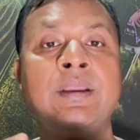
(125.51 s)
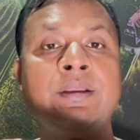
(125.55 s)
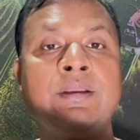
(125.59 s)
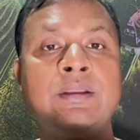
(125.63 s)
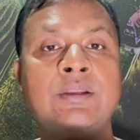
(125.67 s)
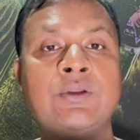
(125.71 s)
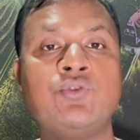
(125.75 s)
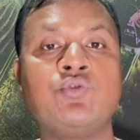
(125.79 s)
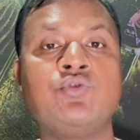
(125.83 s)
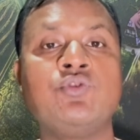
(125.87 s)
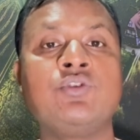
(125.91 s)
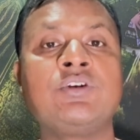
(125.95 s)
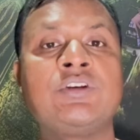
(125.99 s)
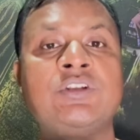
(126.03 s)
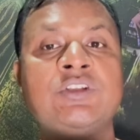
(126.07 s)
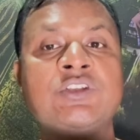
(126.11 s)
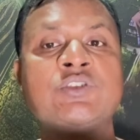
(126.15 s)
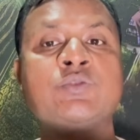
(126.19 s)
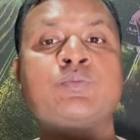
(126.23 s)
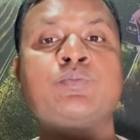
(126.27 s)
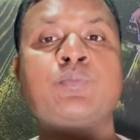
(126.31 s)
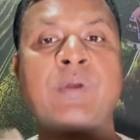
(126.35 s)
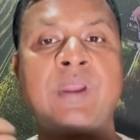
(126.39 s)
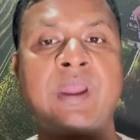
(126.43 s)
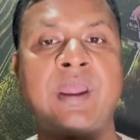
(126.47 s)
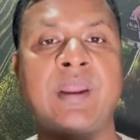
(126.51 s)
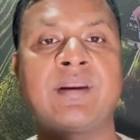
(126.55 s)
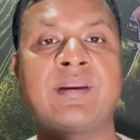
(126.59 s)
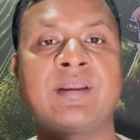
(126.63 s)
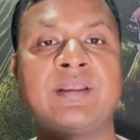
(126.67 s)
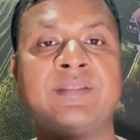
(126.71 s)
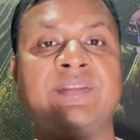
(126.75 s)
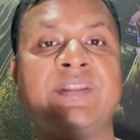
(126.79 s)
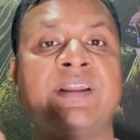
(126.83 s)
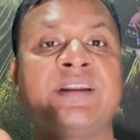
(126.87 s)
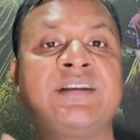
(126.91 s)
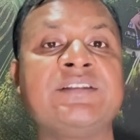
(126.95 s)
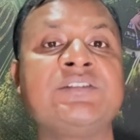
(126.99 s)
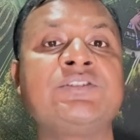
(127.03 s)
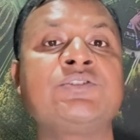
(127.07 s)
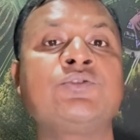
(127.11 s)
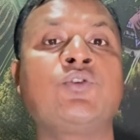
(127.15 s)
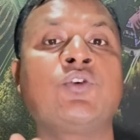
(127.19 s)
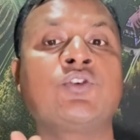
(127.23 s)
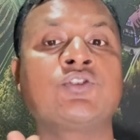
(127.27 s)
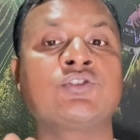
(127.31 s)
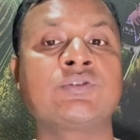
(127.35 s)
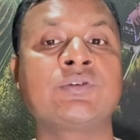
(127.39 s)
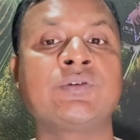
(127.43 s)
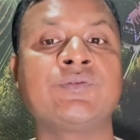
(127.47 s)
you need to spend. That is
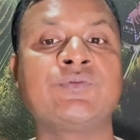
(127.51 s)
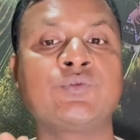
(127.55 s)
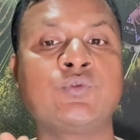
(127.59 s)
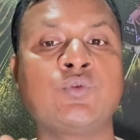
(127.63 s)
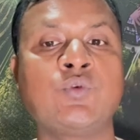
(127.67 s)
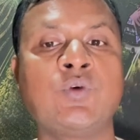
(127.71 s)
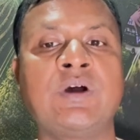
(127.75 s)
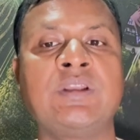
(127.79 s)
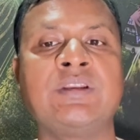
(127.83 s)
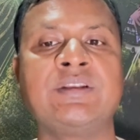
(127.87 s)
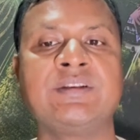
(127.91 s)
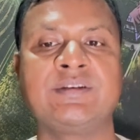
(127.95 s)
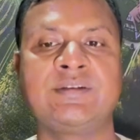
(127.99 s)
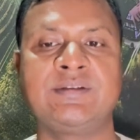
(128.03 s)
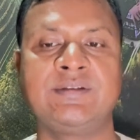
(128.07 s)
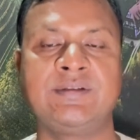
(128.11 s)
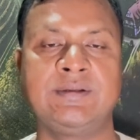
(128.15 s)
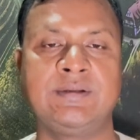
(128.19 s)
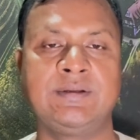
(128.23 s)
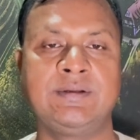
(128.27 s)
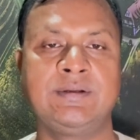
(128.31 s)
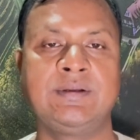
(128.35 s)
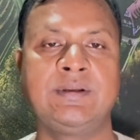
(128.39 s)
cost of quality.